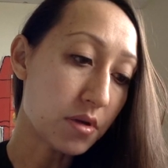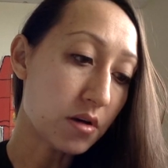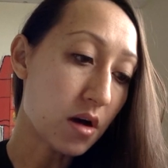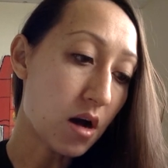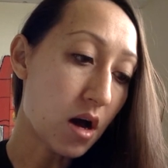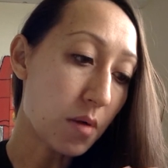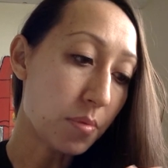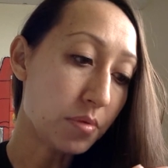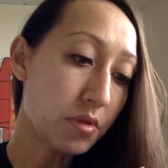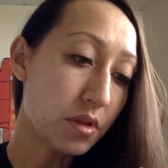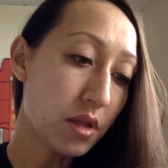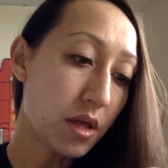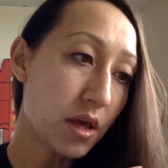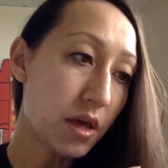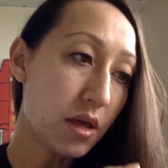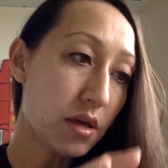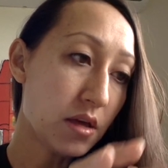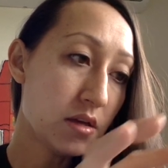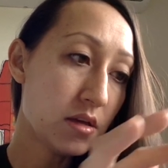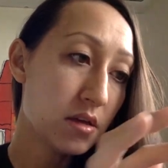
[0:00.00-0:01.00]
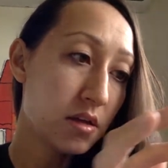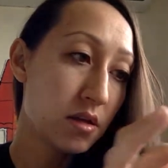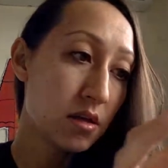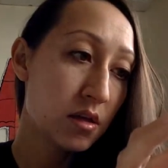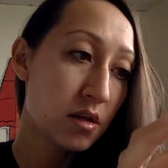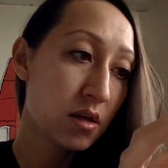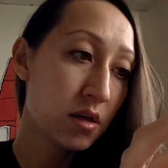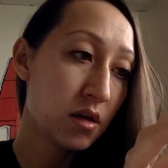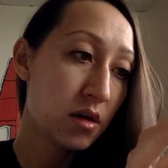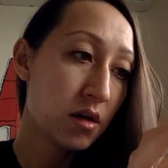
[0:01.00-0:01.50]
Kapolei,
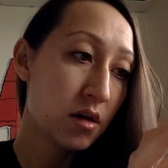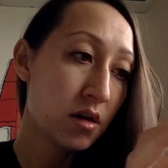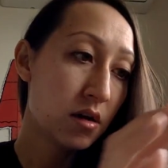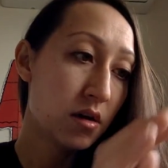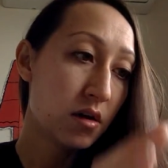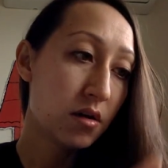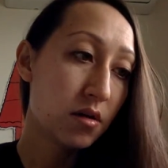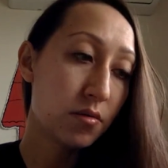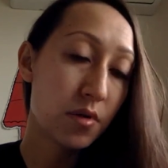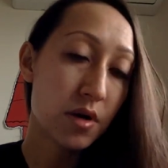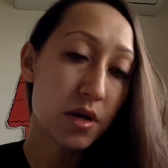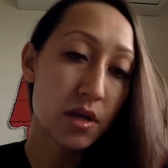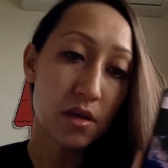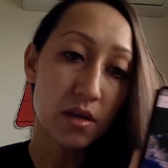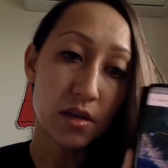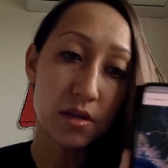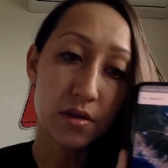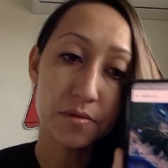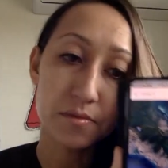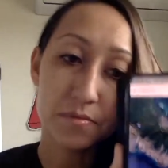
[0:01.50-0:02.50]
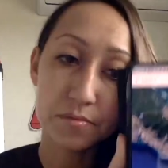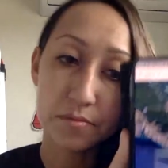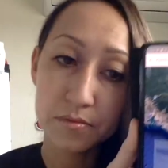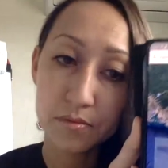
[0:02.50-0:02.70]
Hawaii,